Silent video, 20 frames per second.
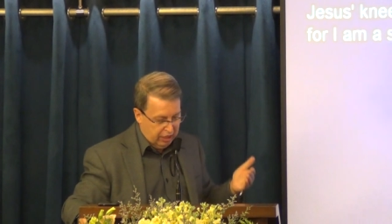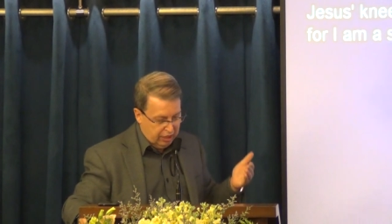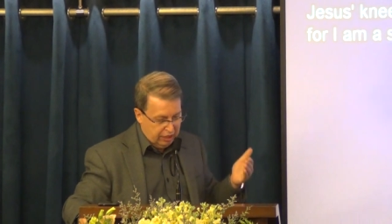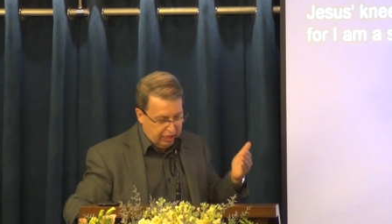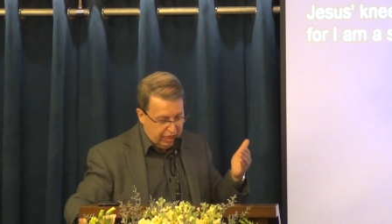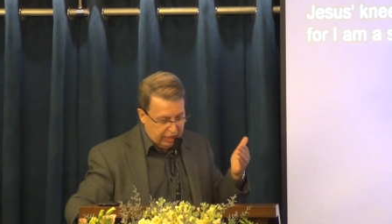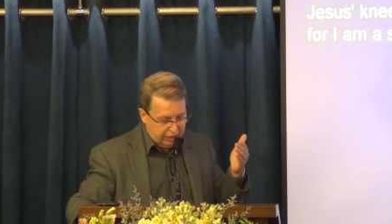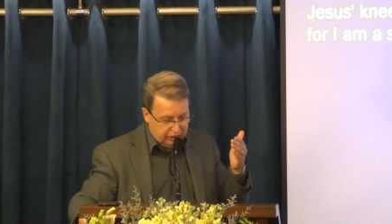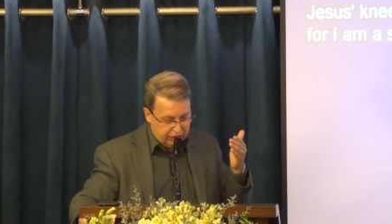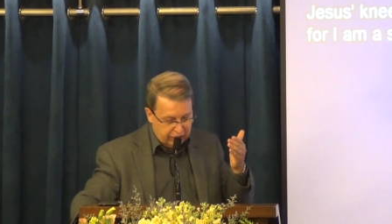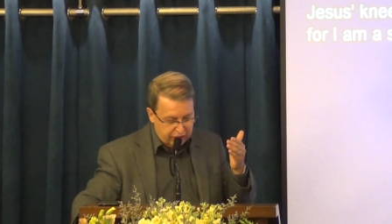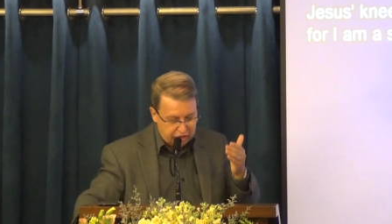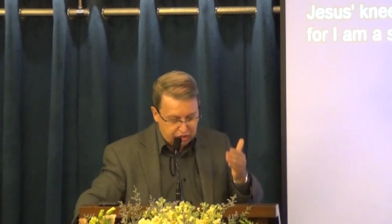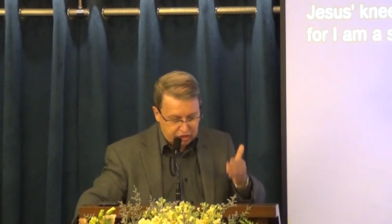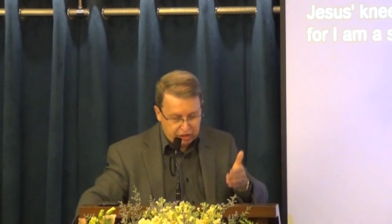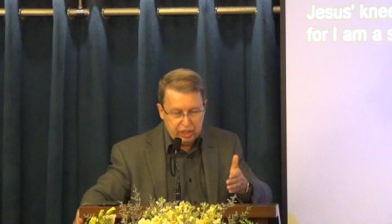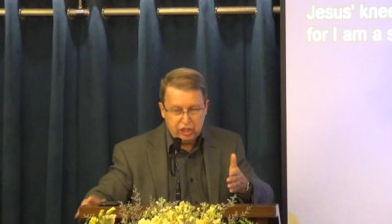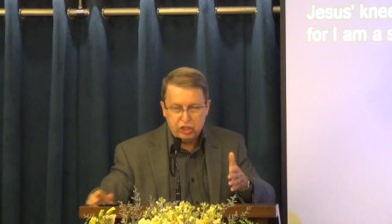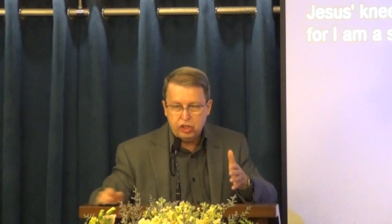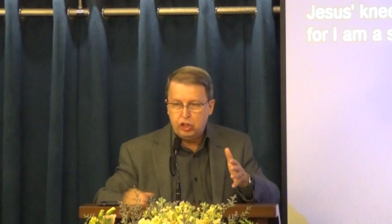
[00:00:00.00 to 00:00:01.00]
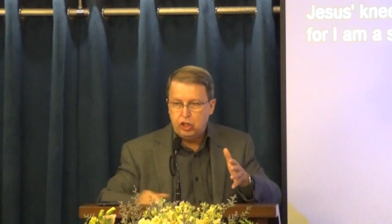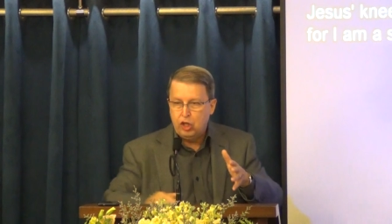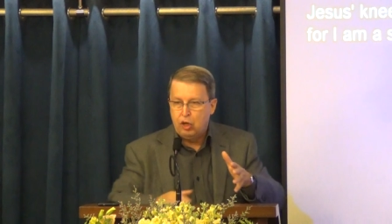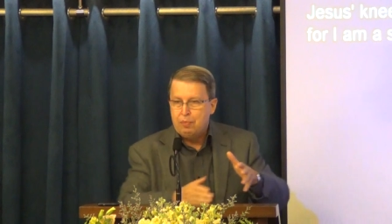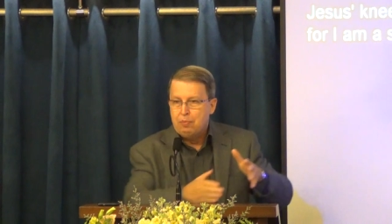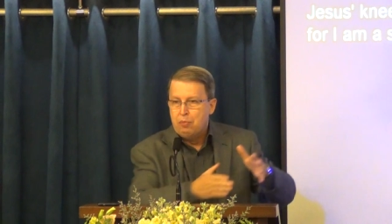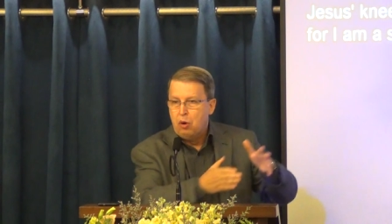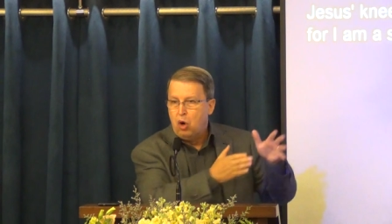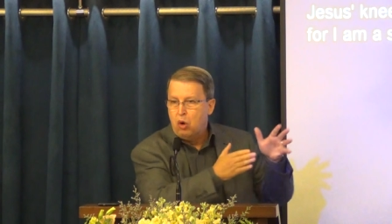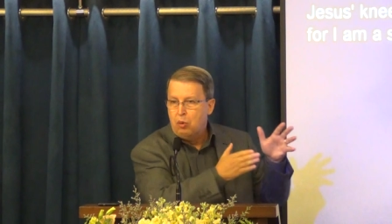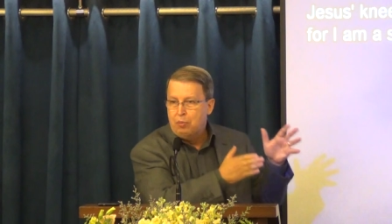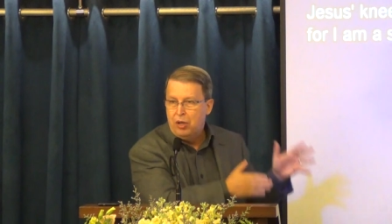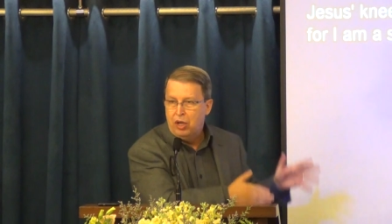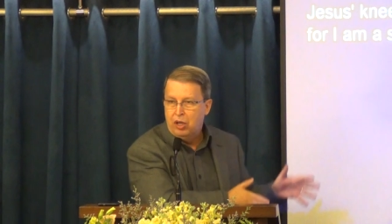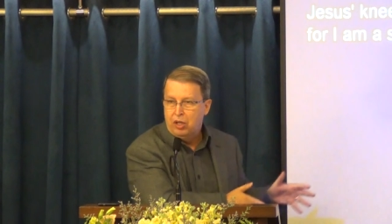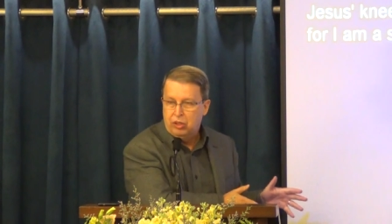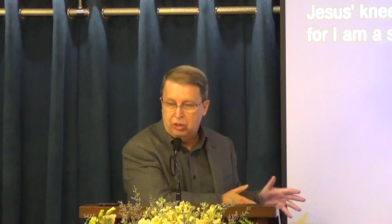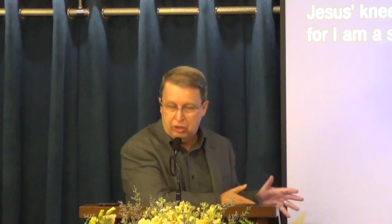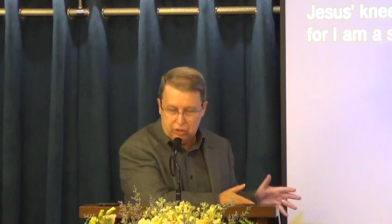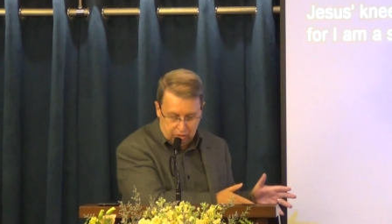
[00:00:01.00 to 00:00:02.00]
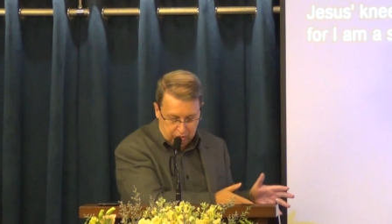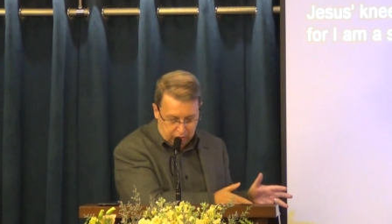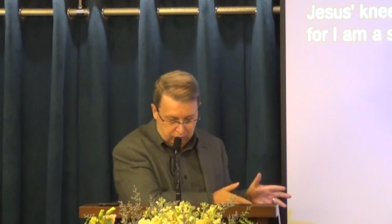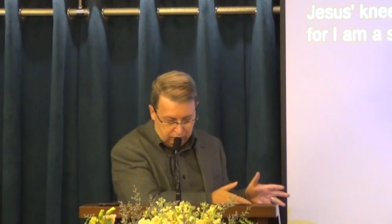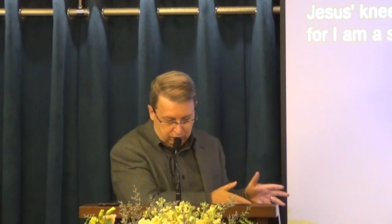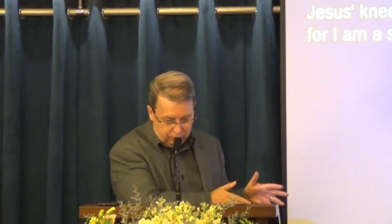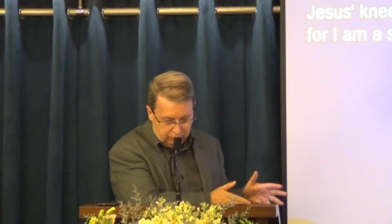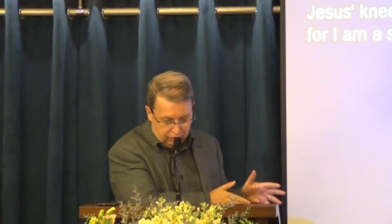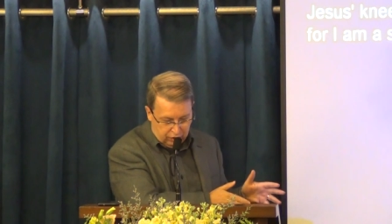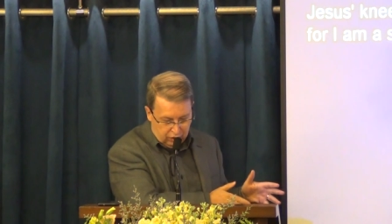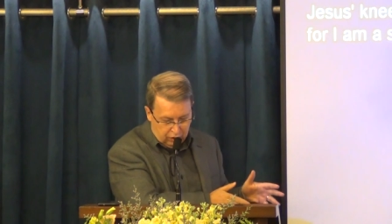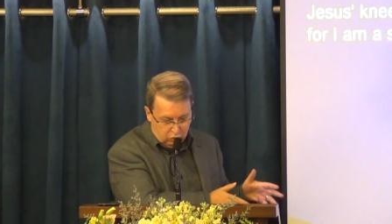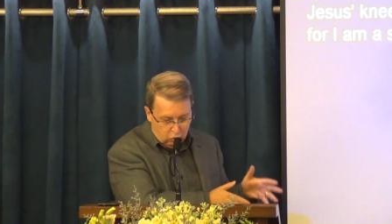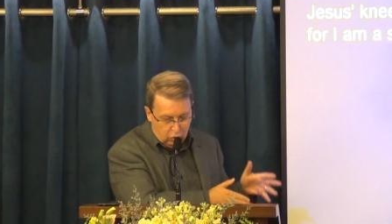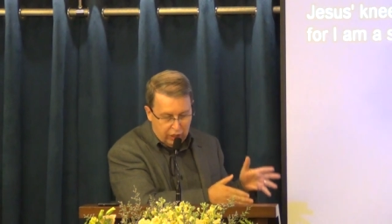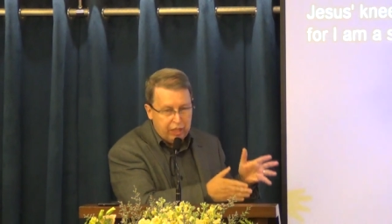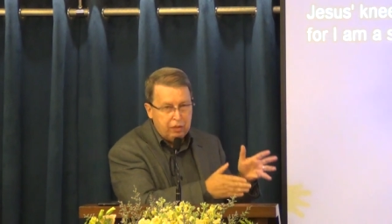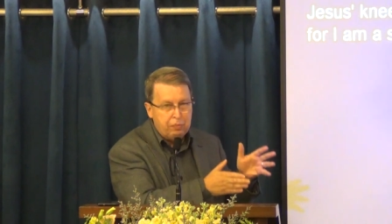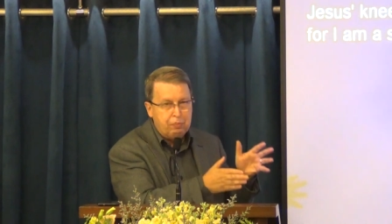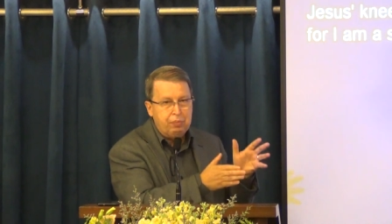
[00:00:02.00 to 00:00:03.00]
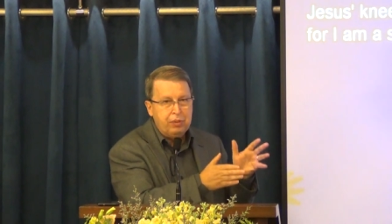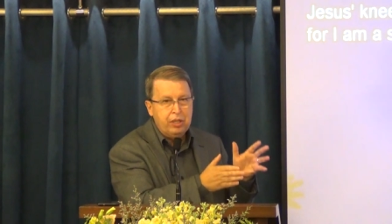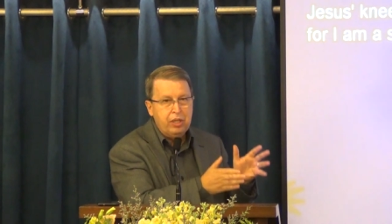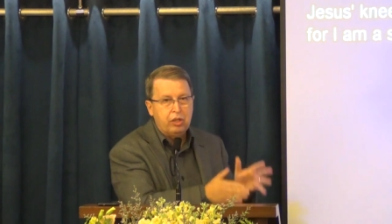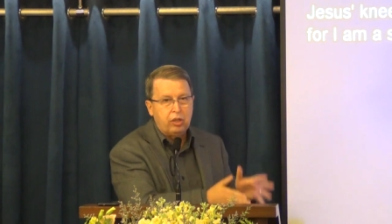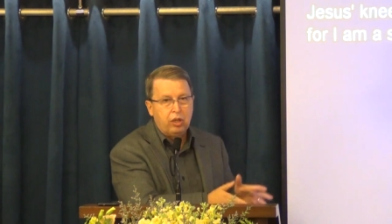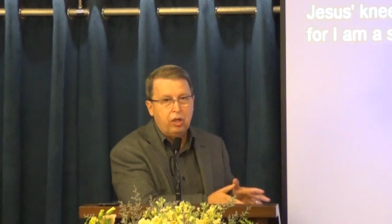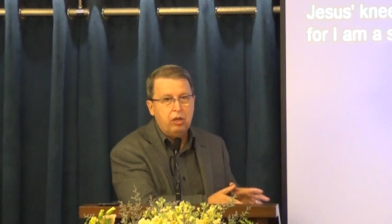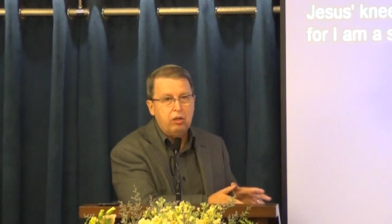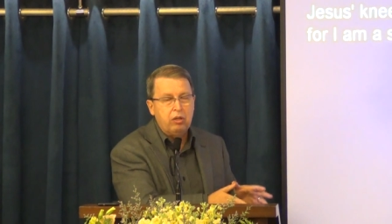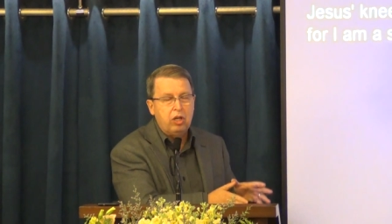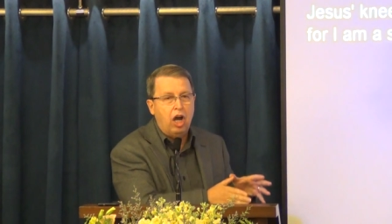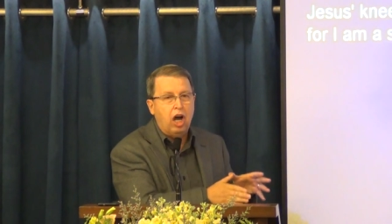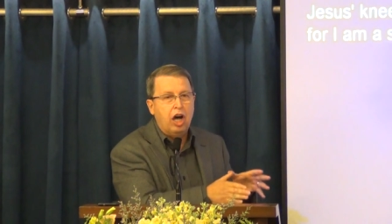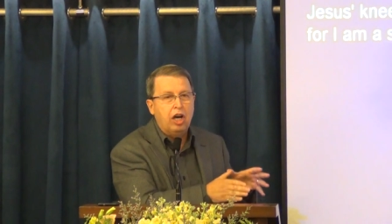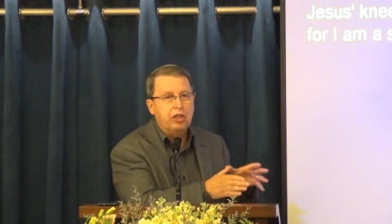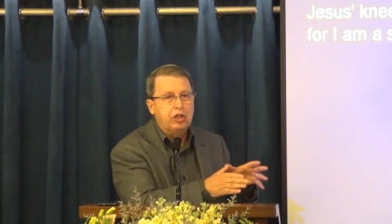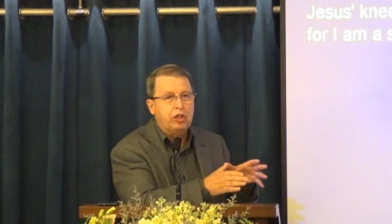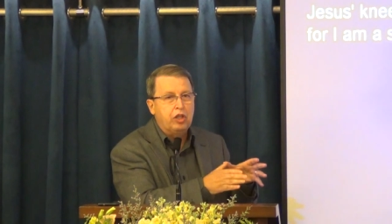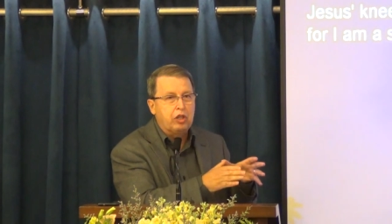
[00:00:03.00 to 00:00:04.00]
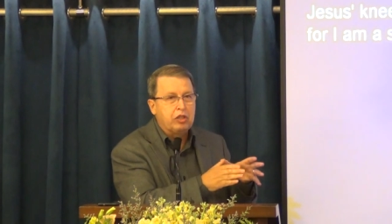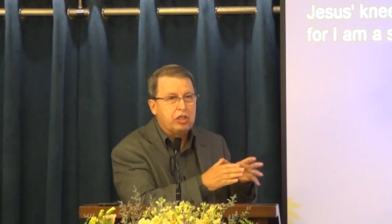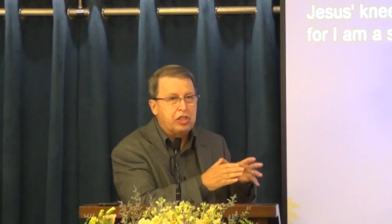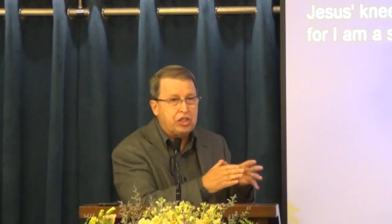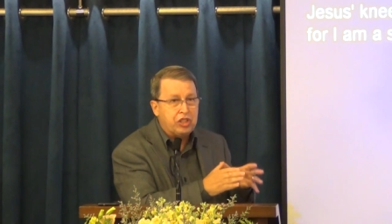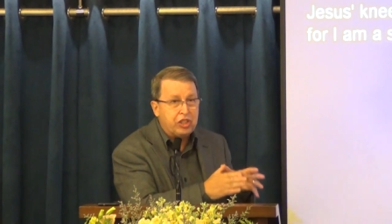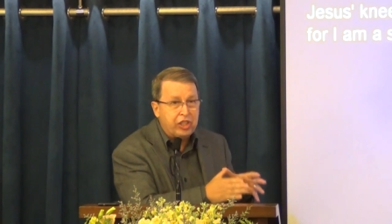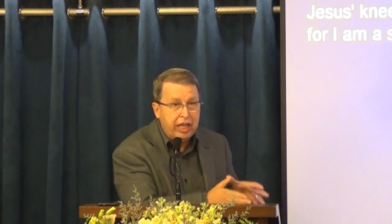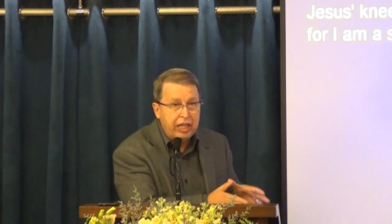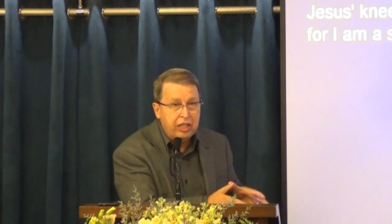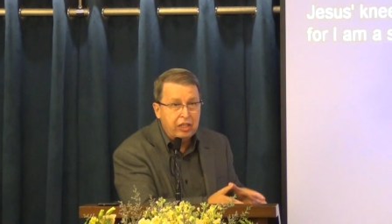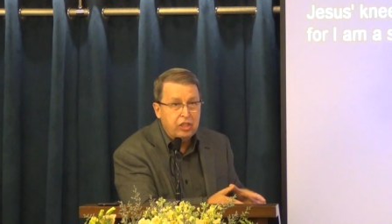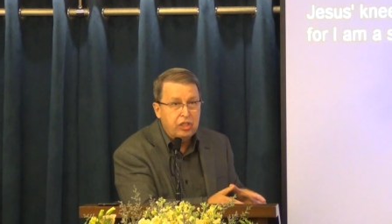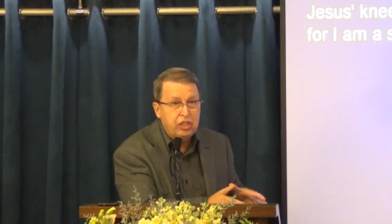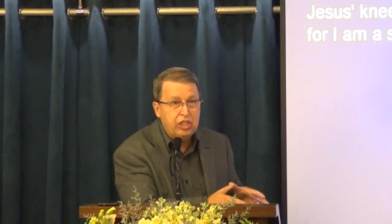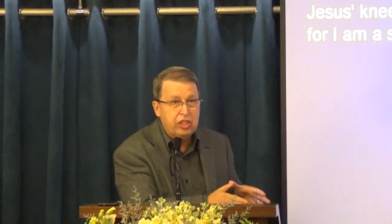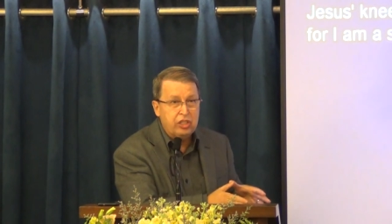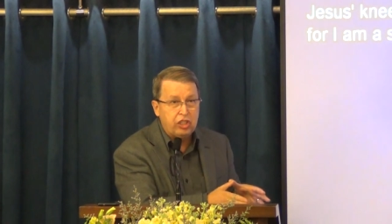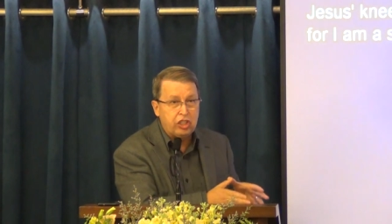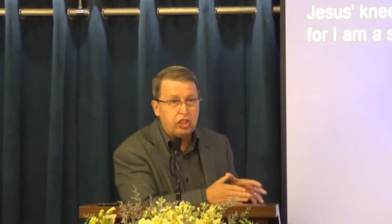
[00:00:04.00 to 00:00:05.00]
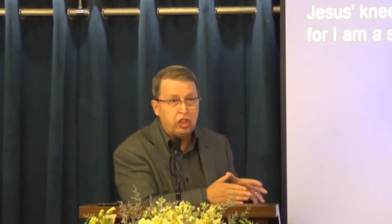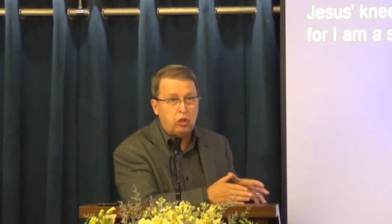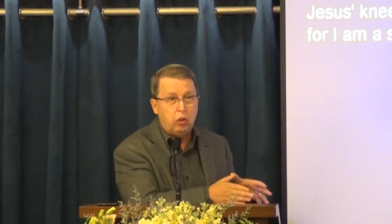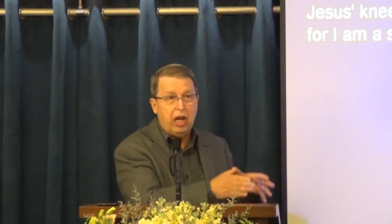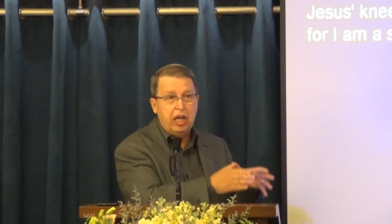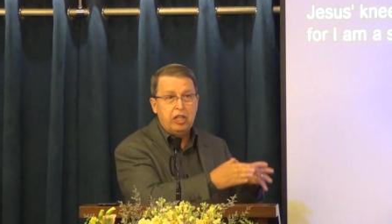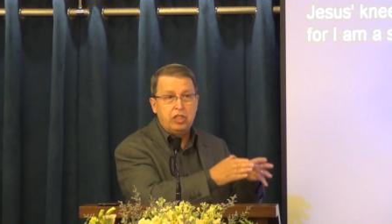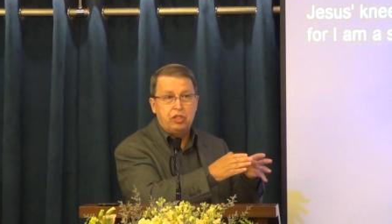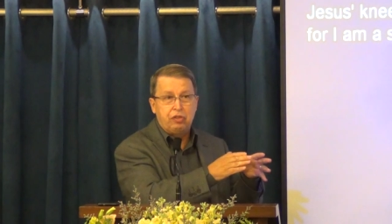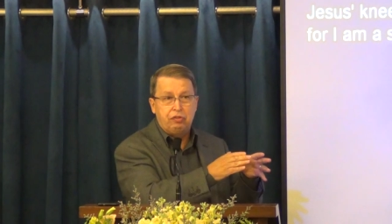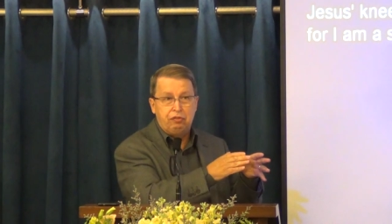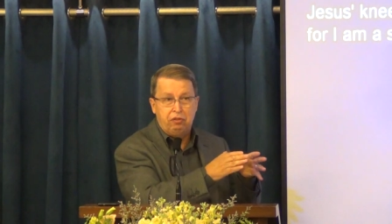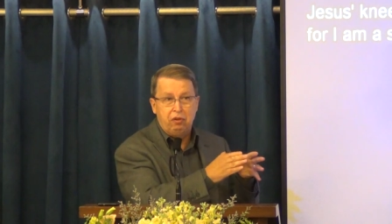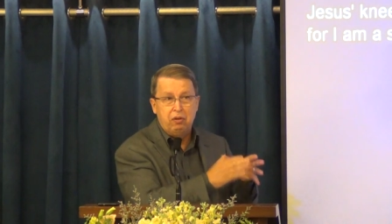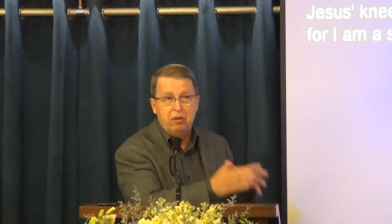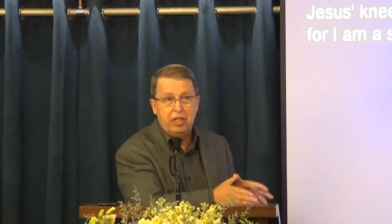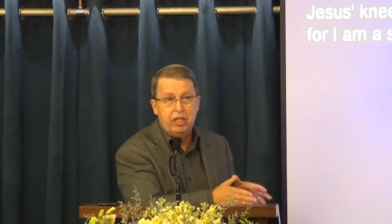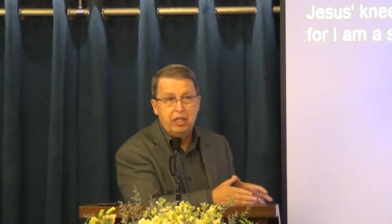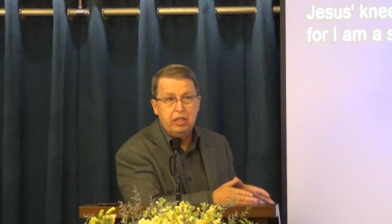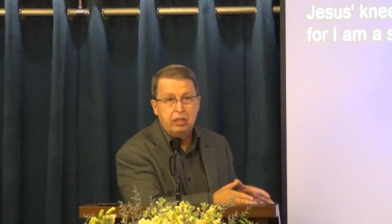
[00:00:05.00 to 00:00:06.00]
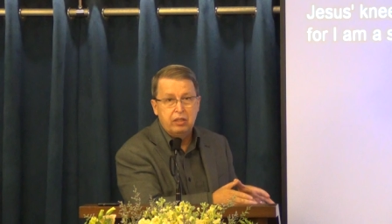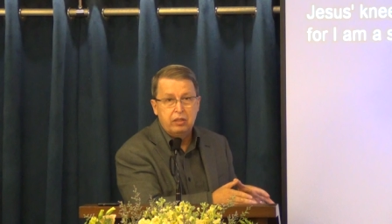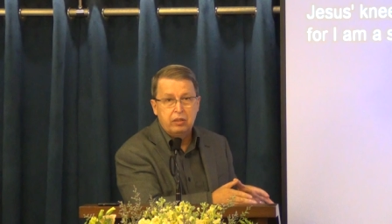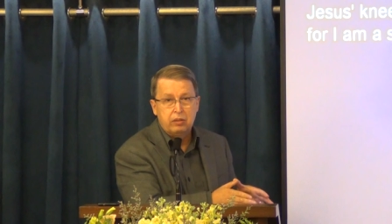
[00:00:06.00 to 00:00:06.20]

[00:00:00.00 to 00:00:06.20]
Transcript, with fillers: that this is the moment when Peter understands Jesus Christ fully?